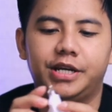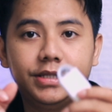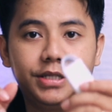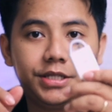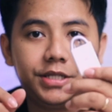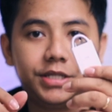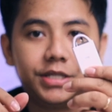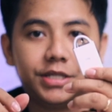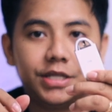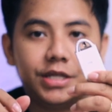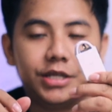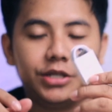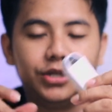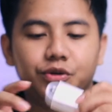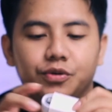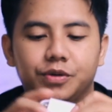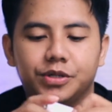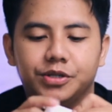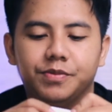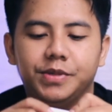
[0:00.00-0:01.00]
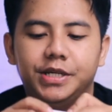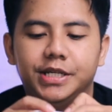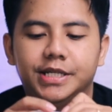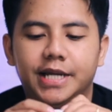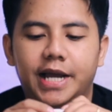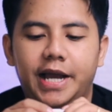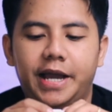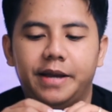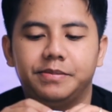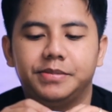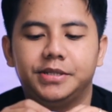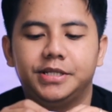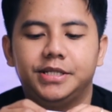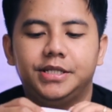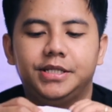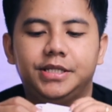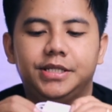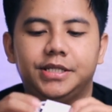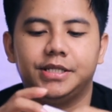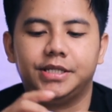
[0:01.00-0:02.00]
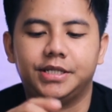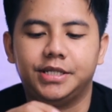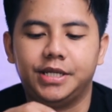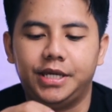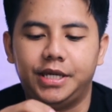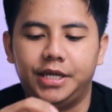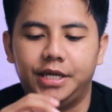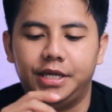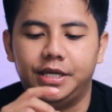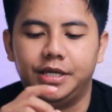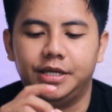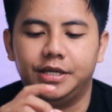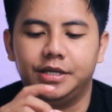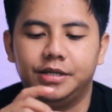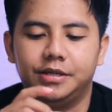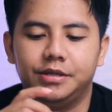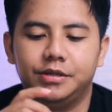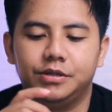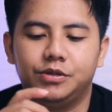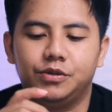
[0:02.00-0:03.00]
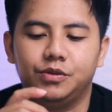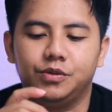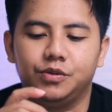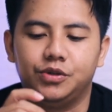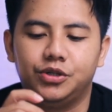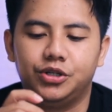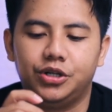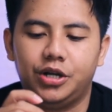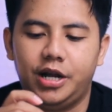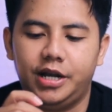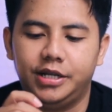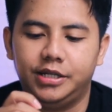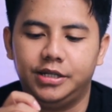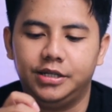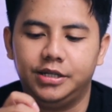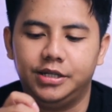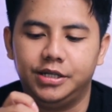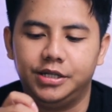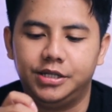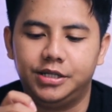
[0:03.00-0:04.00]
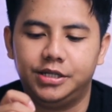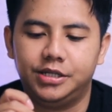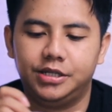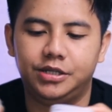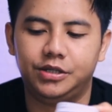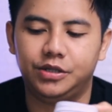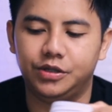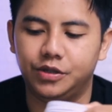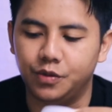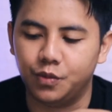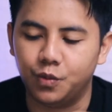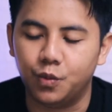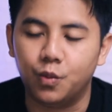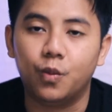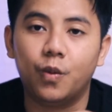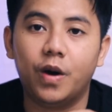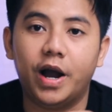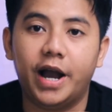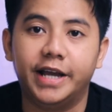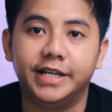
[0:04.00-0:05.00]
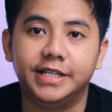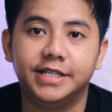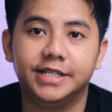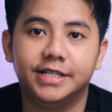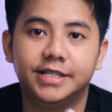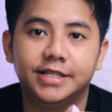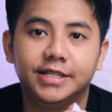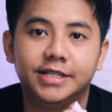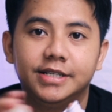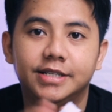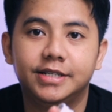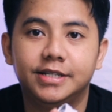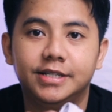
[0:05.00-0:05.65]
This is the USB Type-C to charge this device.